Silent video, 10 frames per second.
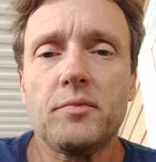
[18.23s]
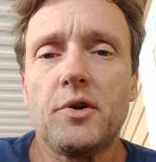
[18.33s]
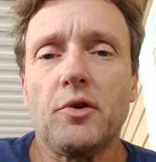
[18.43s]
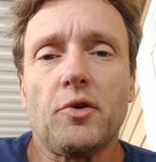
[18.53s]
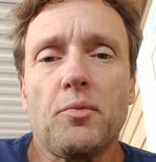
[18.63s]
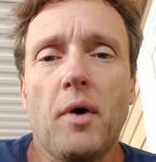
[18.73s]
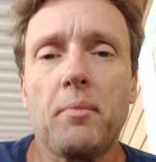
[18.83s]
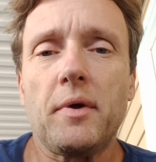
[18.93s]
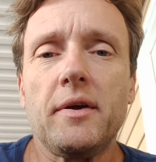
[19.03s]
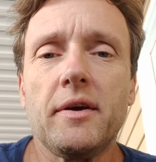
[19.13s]
cute little
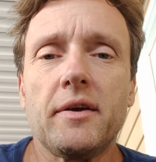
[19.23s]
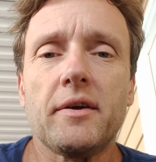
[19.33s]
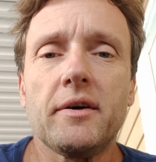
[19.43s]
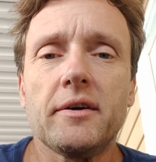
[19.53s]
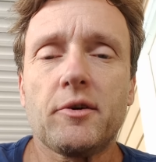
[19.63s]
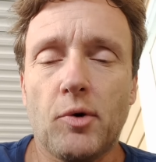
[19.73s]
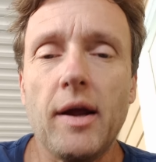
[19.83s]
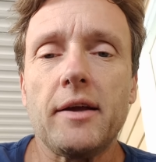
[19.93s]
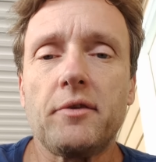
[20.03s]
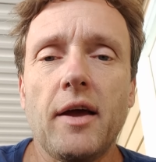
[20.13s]
puppy in a
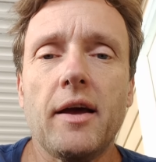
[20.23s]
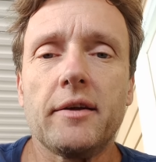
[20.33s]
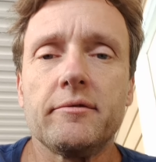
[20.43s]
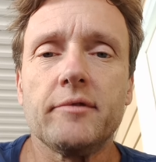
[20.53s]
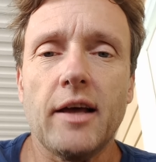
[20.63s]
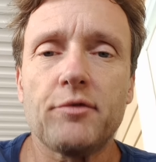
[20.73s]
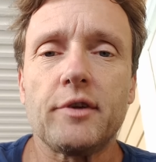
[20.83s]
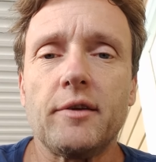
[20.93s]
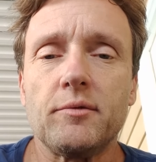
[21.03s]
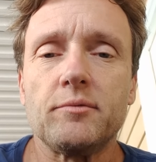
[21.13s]
crate and left
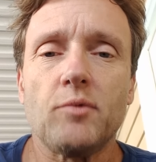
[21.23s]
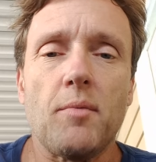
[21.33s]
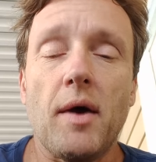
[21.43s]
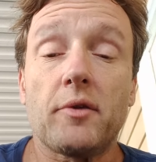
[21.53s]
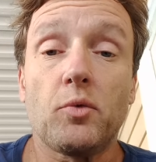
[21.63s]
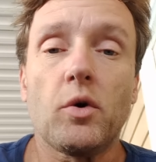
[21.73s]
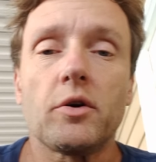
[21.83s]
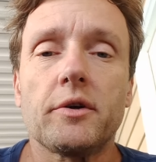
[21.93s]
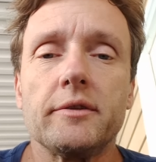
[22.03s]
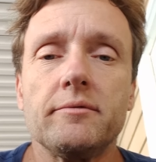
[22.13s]
it and went back to
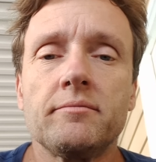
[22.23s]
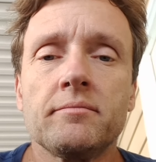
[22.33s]
work. And,